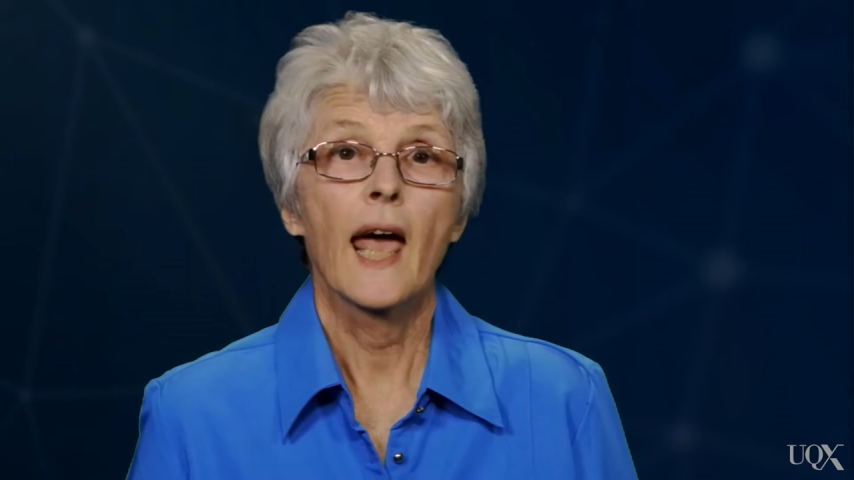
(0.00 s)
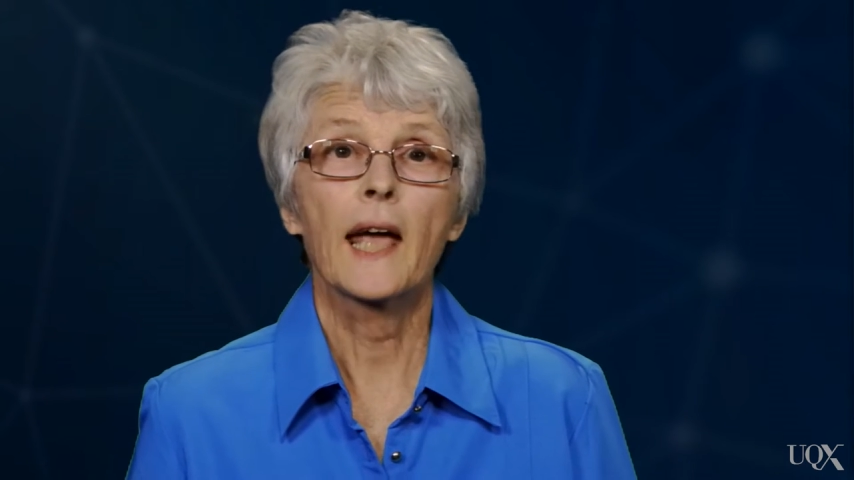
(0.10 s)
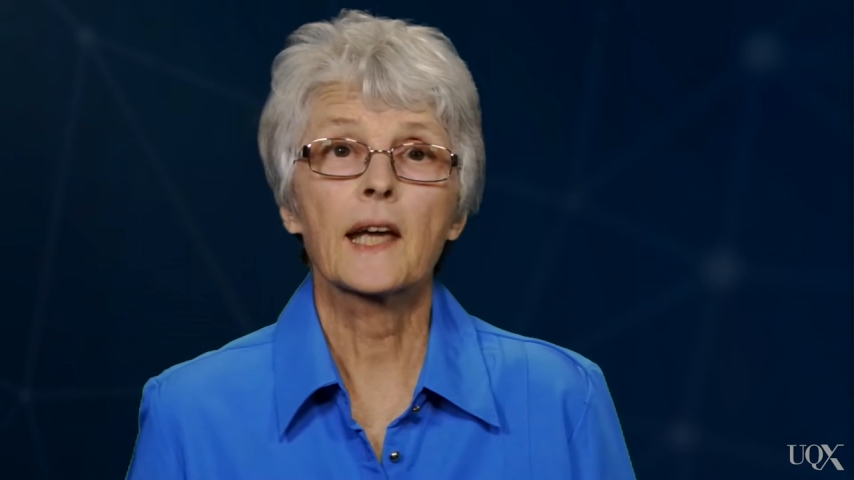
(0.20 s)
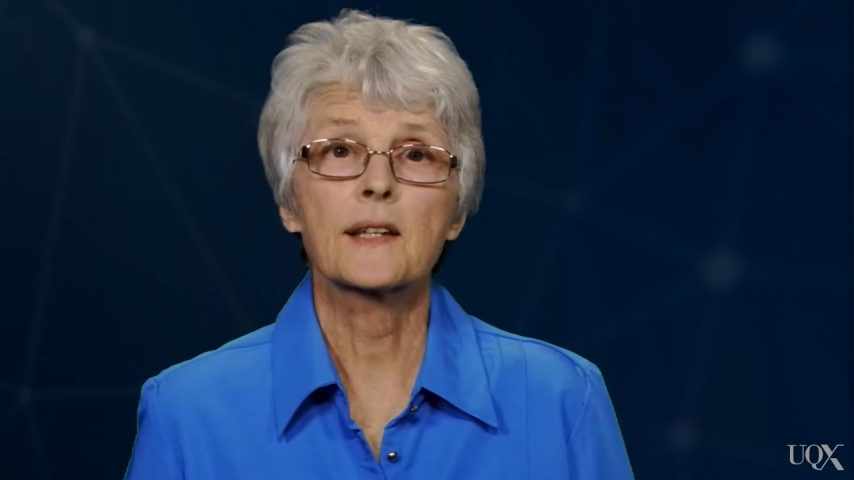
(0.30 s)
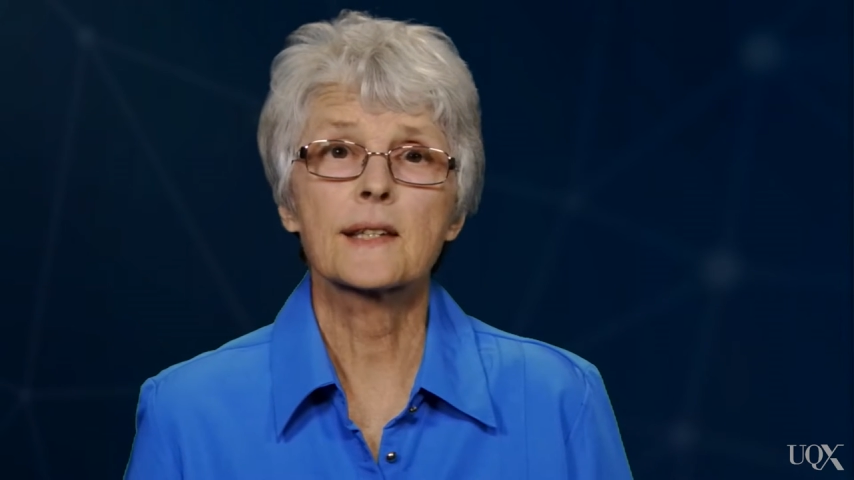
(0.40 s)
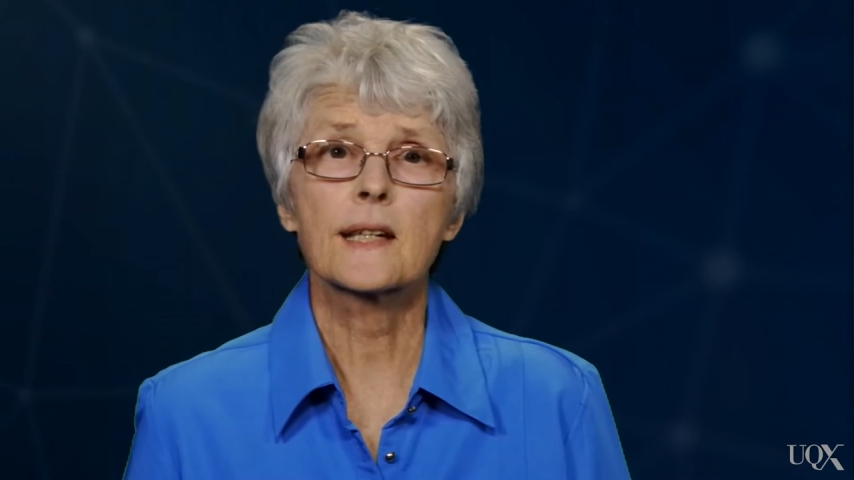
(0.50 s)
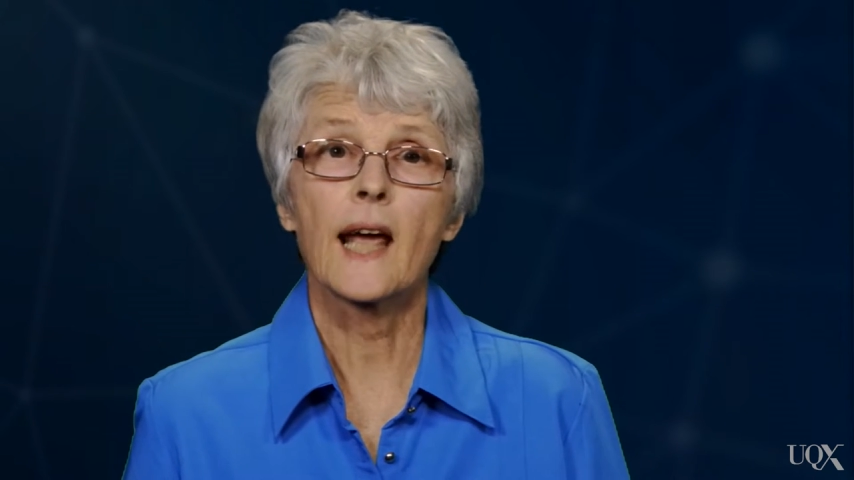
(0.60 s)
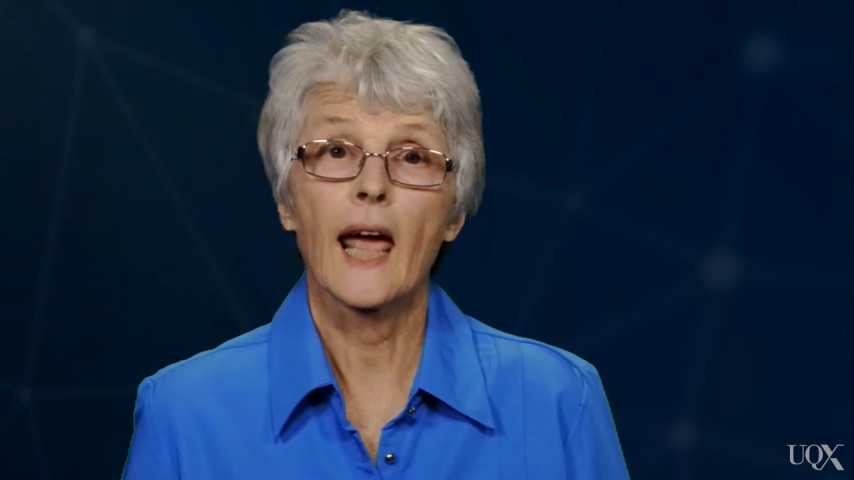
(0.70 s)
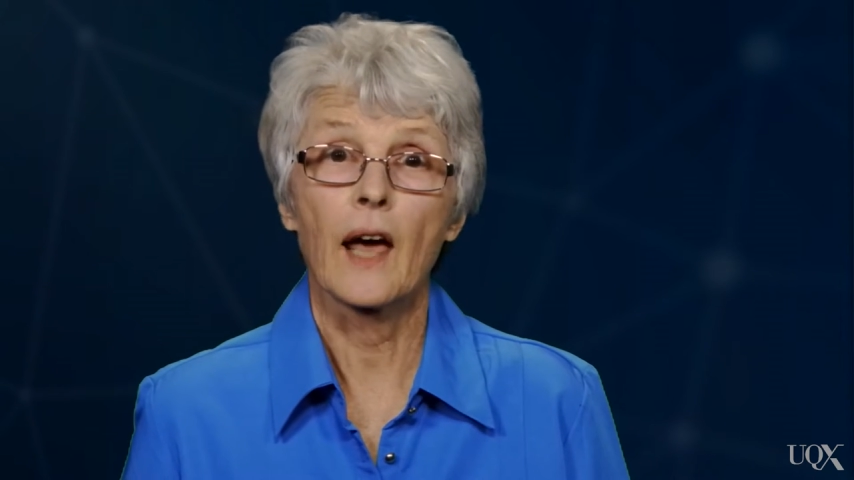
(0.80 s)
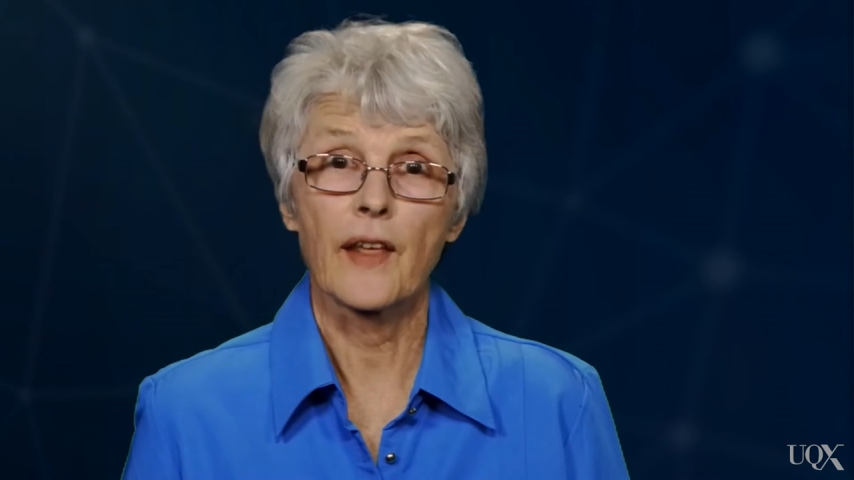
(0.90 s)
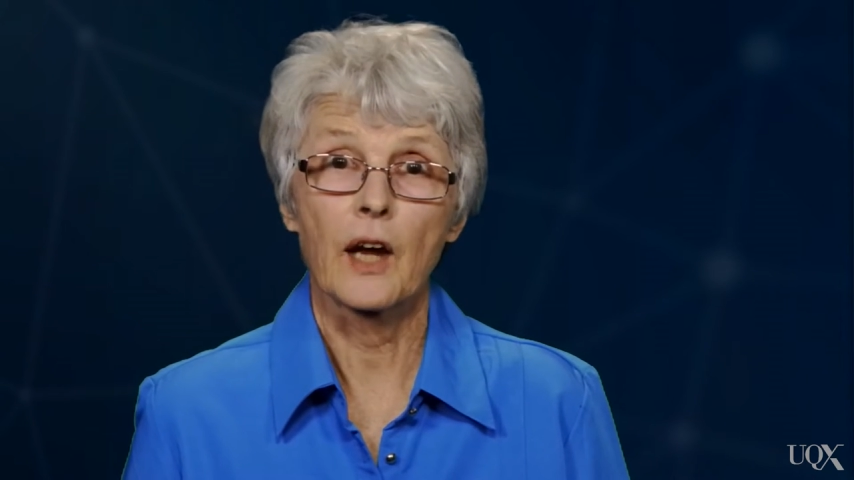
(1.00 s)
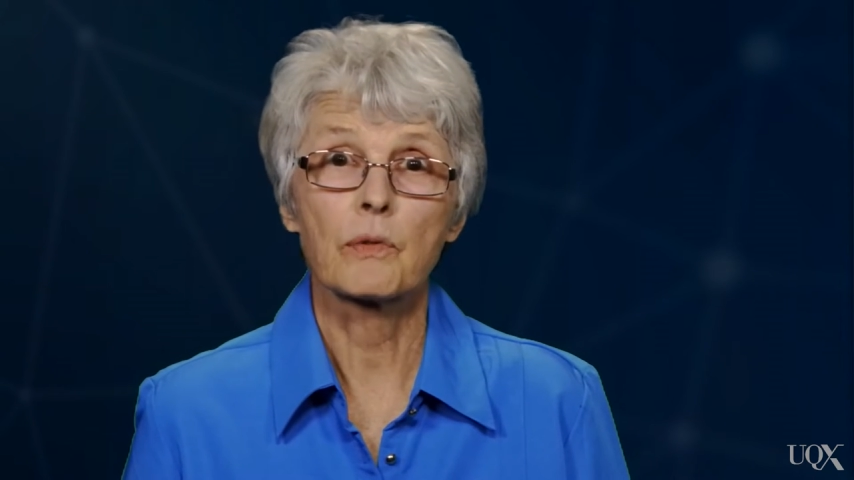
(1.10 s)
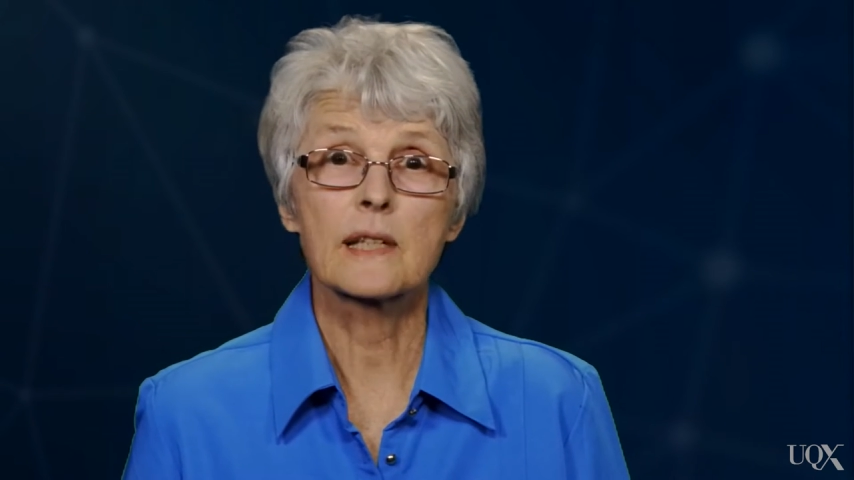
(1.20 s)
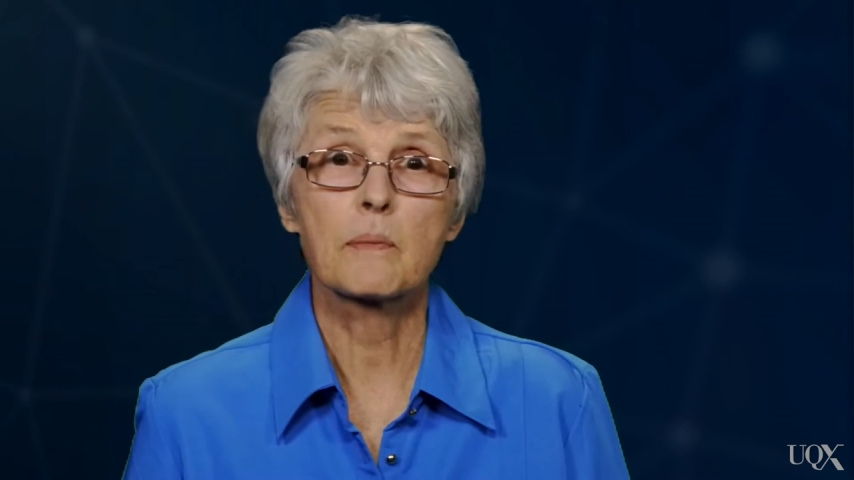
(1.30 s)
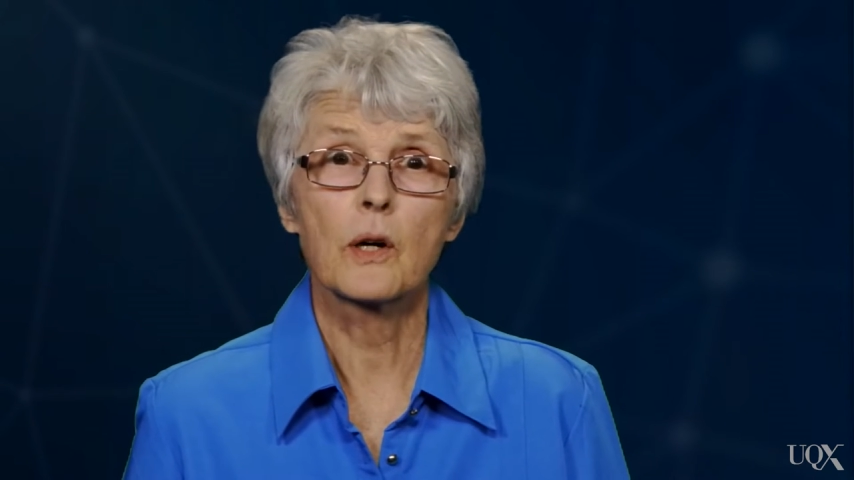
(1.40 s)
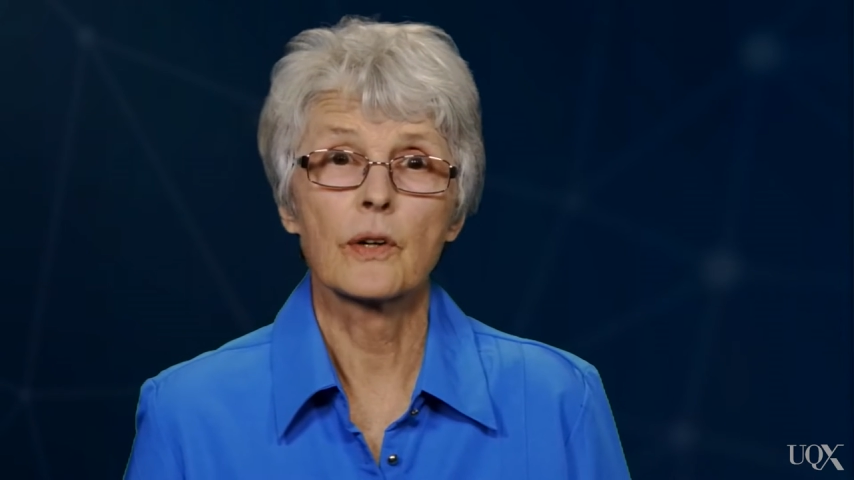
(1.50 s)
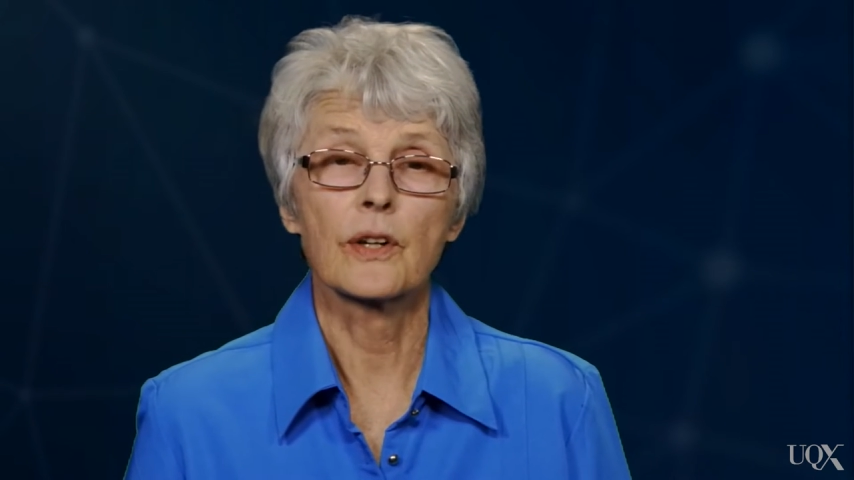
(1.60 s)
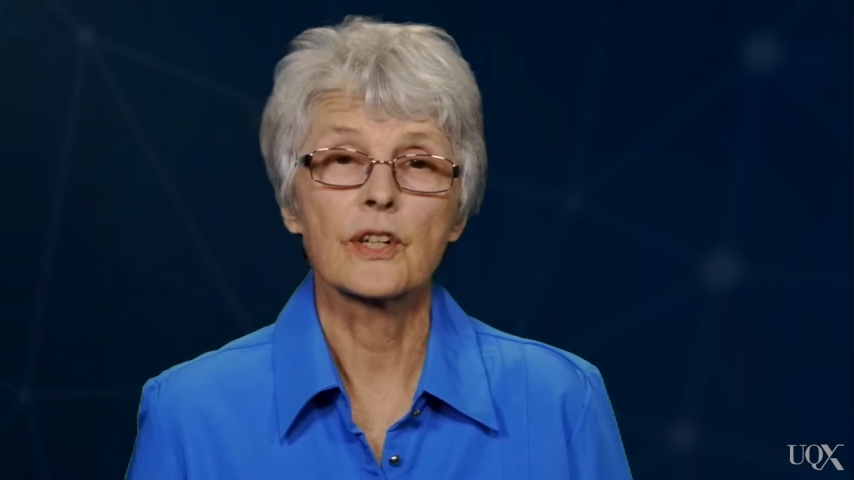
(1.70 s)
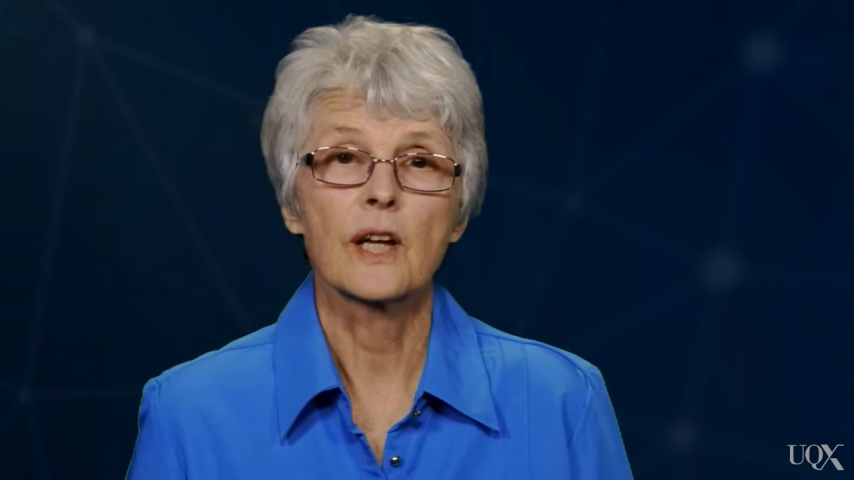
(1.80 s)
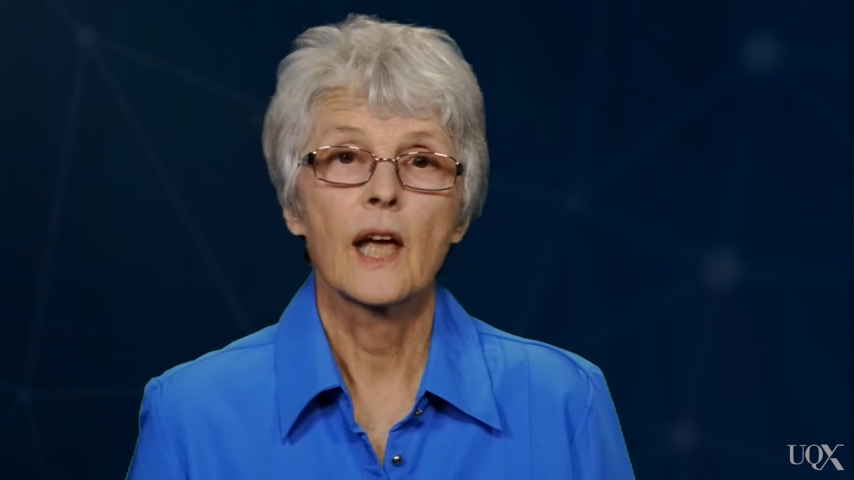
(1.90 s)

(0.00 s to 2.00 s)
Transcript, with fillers: and consider how they respond.